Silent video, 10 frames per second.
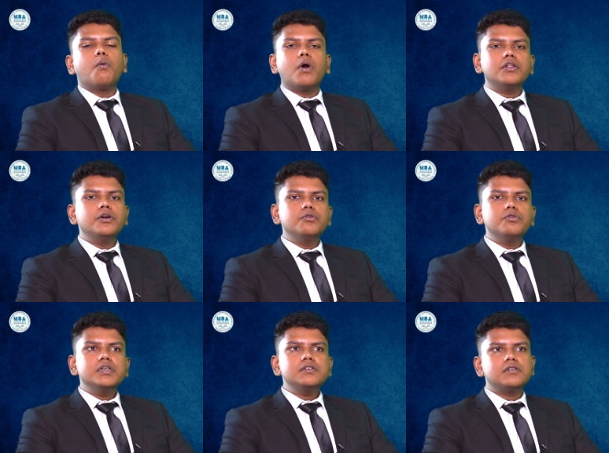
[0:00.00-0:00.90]
what they do
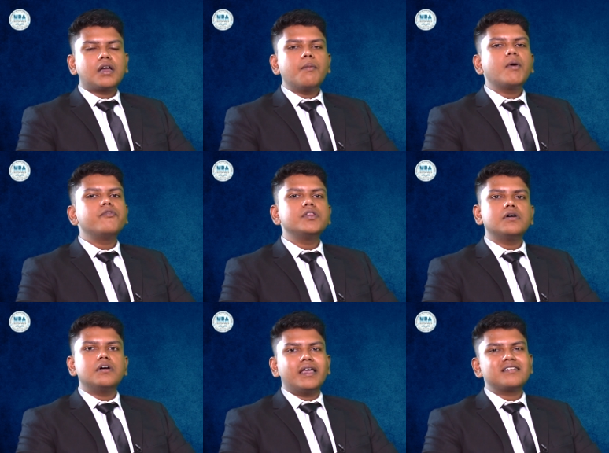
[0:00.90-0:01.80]
is they come up with
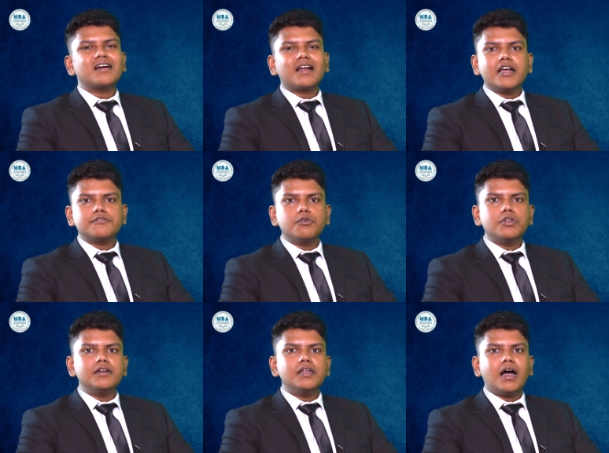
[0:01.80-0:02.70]
the extra cash flow
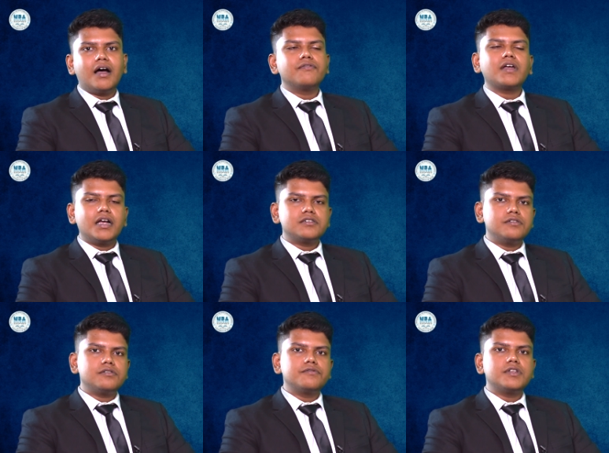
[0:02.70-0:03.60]
that they have cash
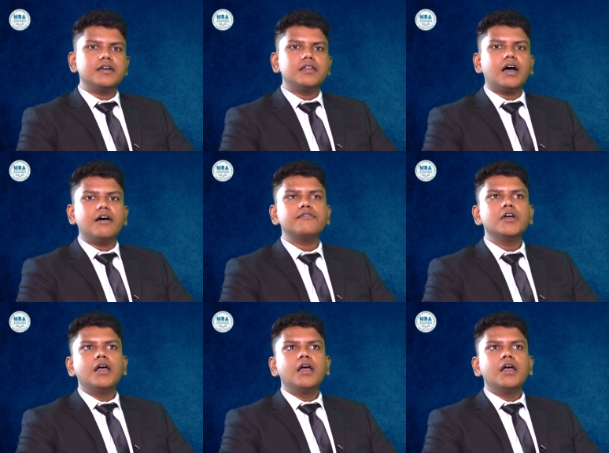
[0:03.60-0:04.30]
reserves that they have